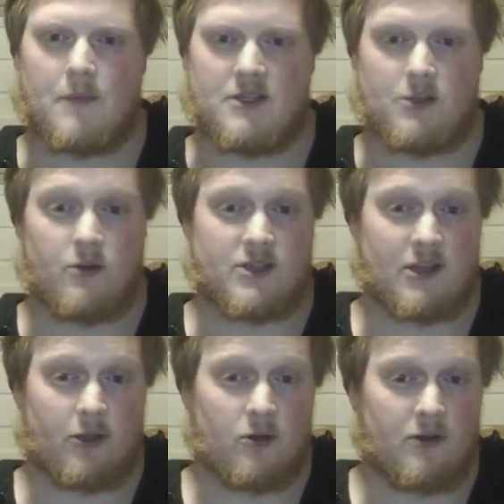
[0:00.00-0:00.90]
good as
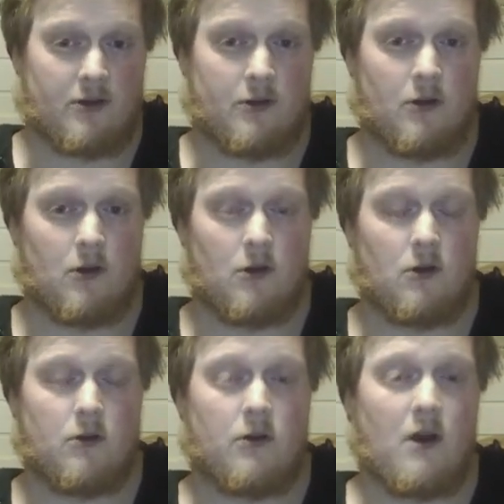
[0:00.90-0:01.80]
I could.
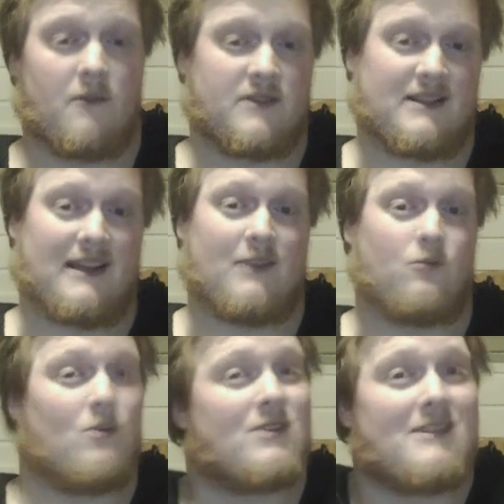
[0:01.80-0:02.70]
Obviously it
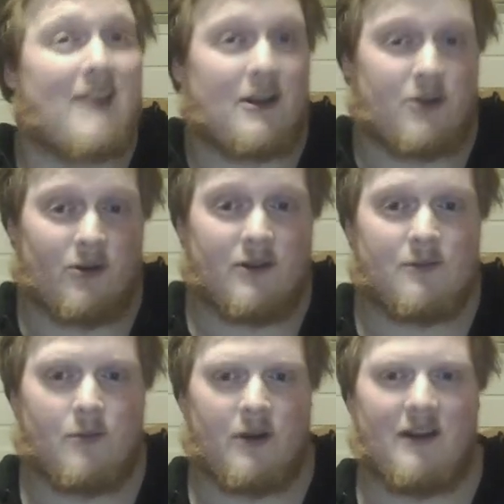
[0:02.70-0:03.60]
wasn't that good,
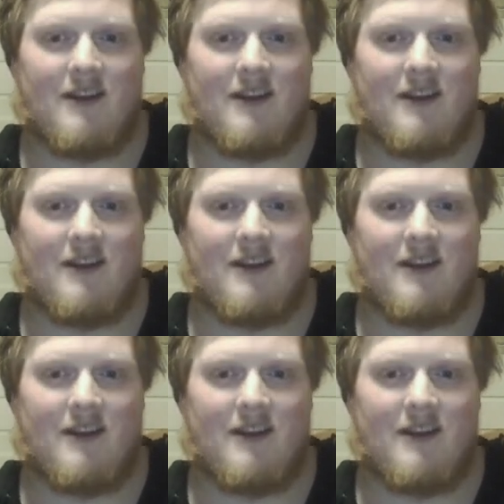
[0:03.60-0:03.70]
but